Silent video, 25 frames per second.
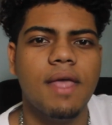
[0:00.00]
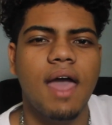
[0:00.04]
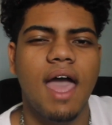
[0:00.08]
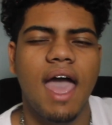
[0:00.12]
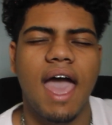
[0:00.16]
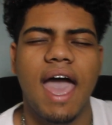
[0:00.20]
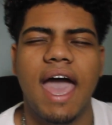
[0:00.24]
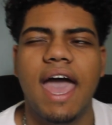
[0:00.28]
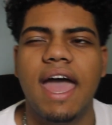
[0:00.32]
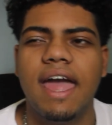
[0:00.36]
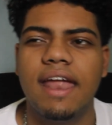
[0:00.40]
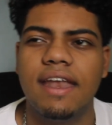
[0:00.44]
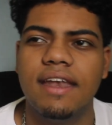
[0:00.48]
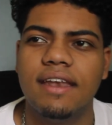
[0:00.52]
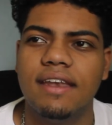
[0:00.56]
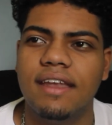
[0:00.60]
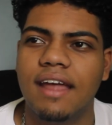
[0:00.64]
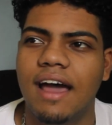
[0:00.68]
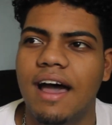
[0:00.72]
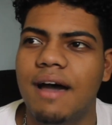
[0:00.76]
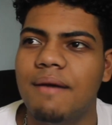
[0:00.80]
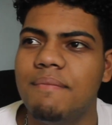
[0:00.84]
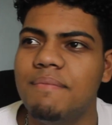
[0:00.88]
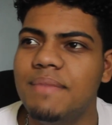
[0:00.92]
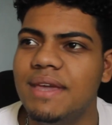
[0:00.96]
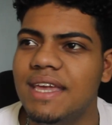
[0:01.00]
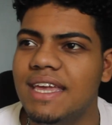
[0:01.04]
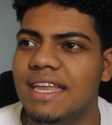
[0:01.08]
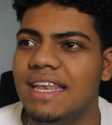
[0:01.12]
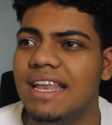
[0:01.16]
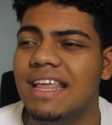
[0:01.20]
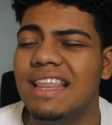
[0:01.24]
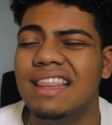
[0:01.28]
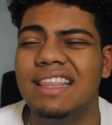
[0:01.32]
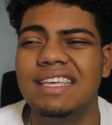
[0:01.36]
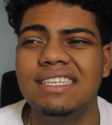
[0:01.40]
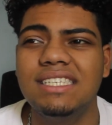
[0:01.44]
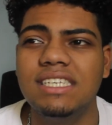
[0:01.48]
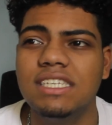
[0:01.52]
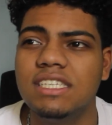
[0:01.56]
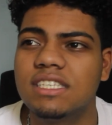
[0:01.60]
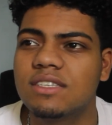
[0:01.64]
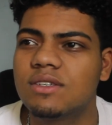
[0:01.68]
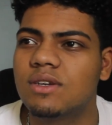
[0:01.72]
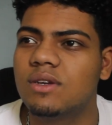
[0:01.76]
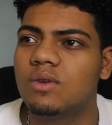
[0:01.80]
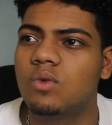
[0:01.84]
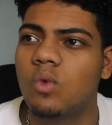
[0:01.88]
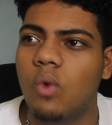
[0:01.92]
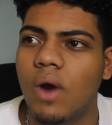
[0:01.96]
And I mean, this
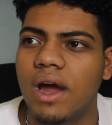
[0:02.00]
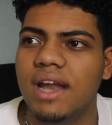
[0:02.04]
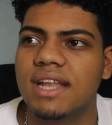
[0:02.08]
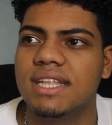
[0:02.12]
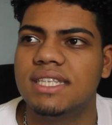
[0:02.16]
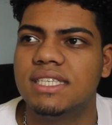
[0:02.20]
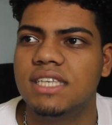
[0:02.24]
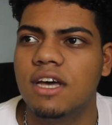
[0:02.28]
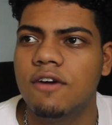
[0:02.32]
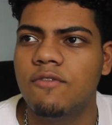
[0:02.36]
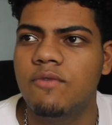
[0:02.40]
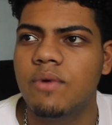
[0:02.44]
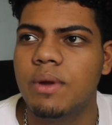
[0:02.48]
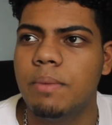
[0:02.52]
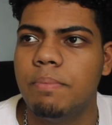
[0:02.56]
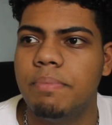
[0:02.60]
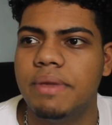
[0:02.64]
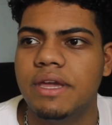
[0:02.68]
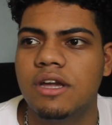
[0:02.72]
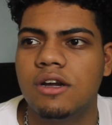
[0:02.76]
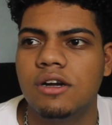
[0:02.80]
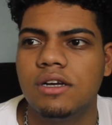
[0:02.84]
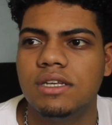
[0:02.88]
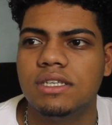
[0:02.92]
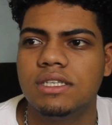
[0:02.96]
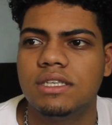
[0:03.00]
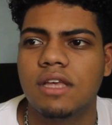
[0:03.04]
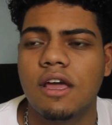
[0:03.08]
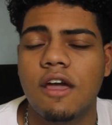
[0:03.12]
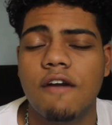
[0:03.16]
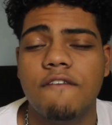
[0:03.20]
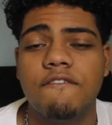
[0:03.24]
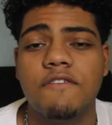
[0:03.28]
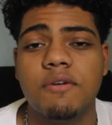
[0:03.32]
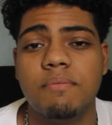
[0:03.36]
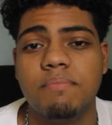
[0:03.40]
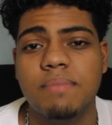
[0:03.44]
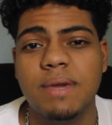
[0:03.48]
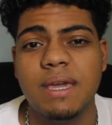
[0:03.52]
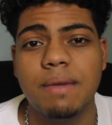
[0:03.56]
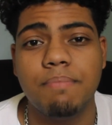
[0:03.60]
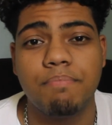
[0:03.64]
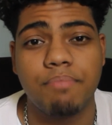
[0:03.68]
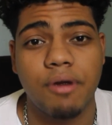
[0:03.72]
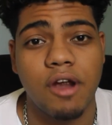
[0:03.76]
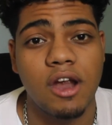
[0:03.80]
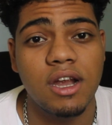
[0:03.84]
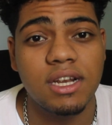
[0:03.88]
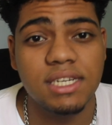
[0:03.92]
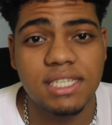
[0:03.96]
is quite a tough one because for me
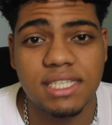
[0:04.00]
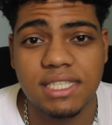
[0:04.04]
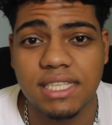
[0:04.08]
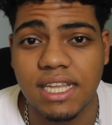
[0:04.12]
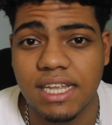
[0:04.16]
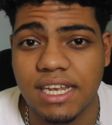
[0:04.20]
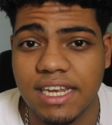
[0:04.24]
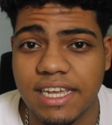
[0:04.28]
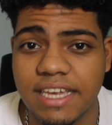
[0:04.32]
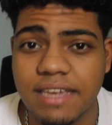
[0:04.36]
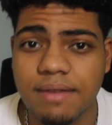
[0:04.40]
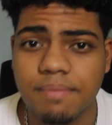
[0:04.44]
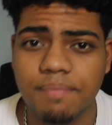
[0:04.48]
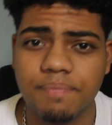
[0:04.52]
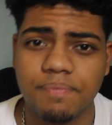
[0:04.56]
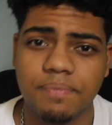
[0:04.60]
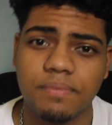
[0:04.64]
personally,